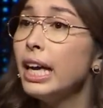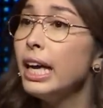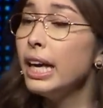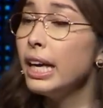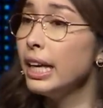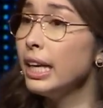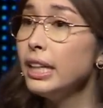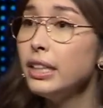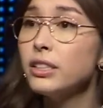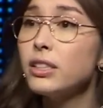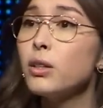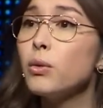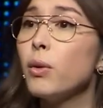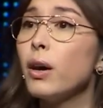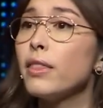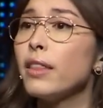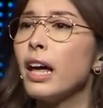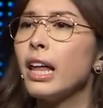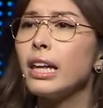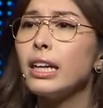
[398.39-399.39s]
He's the
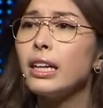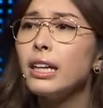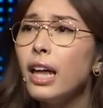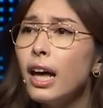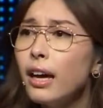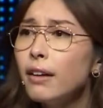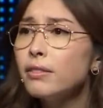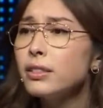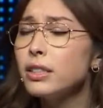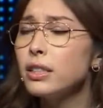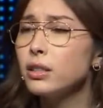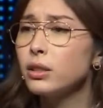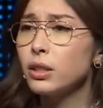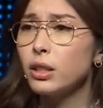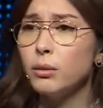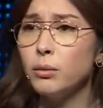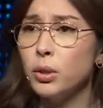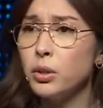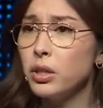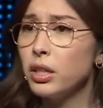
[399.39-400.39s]
one that loves this
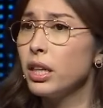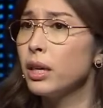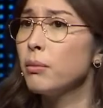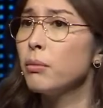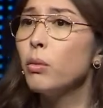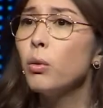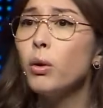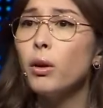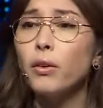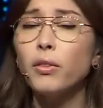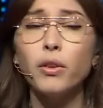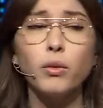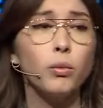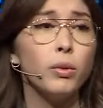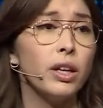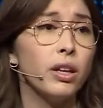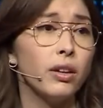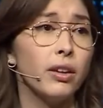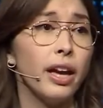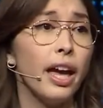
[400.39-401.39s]
community more than we
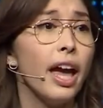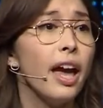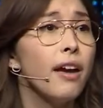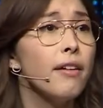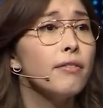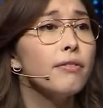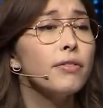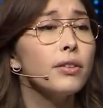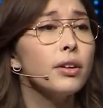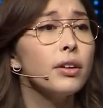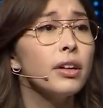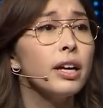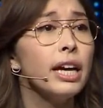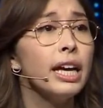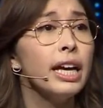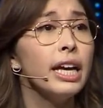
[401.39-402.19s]
could ever